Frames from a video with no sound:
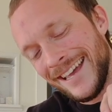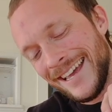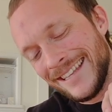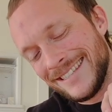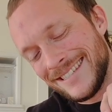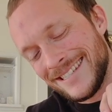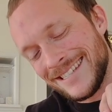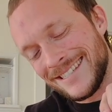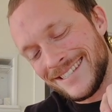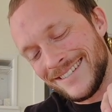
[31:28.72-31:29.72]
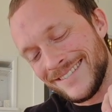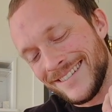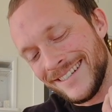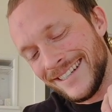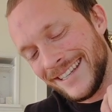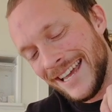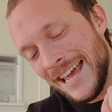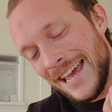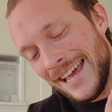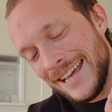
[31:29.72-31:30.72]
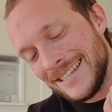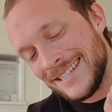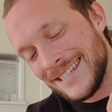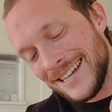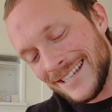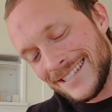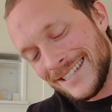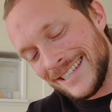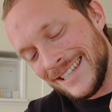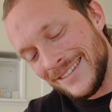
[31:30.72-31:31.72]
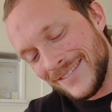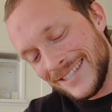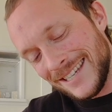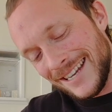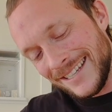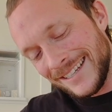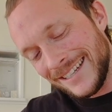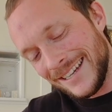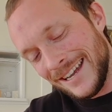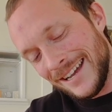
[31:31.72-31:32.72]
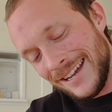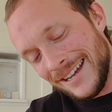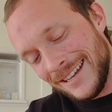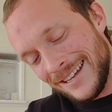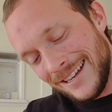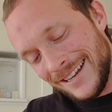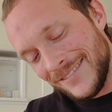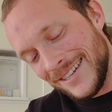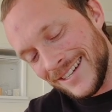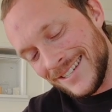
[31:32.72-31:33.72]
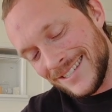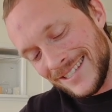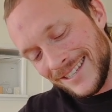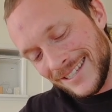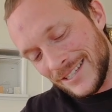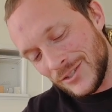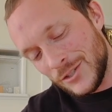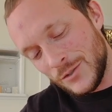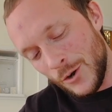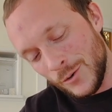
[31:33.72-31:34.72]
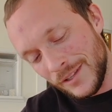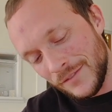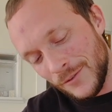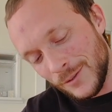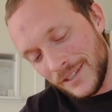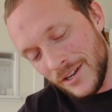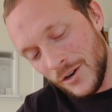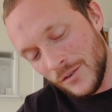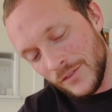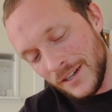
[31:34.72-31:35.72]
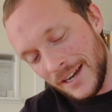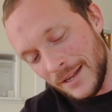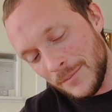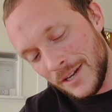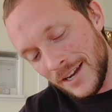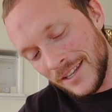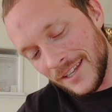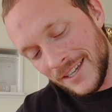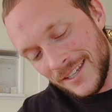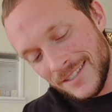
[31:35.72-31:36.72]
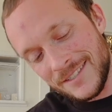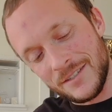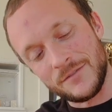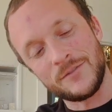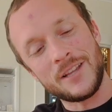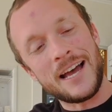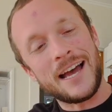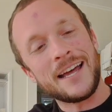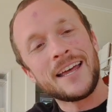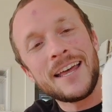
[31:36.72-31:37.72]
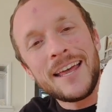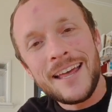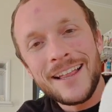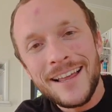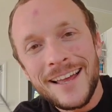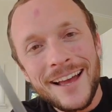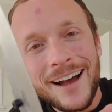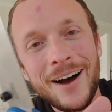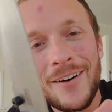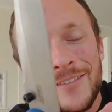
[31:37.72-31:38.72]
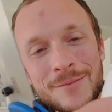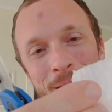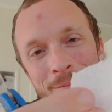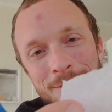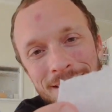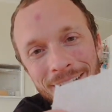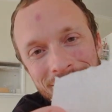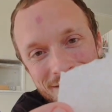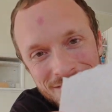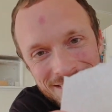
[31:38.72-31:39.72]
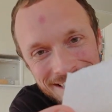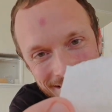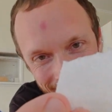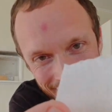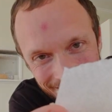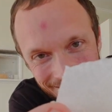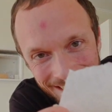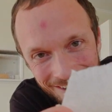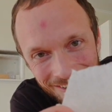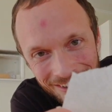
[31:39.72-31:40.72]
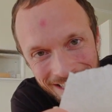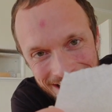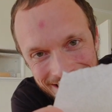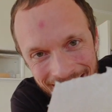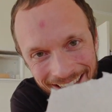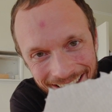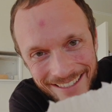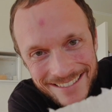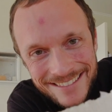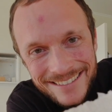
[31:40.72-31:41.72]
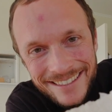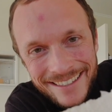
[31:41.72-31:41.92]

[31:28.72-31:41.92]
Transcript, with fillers: it's just so good. It just keeps cutting. I mean, are you seeing this? It's totally folded over and I'm cutting against the flat of the paper towel. Did you see that? Look how clean that is.